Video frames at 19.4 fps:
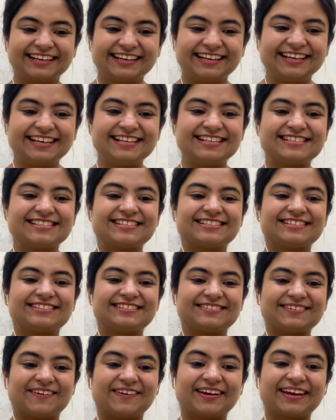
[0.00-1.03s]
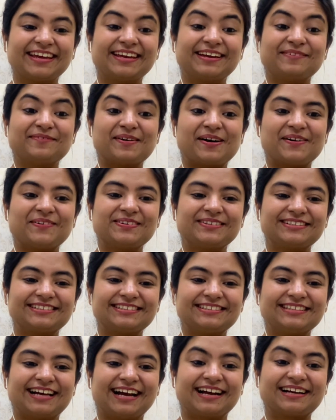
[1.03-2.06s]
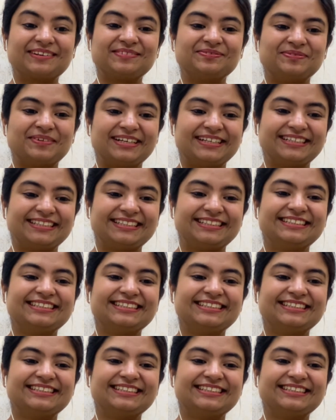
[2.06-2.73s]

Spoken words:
He's talking about Ahmad.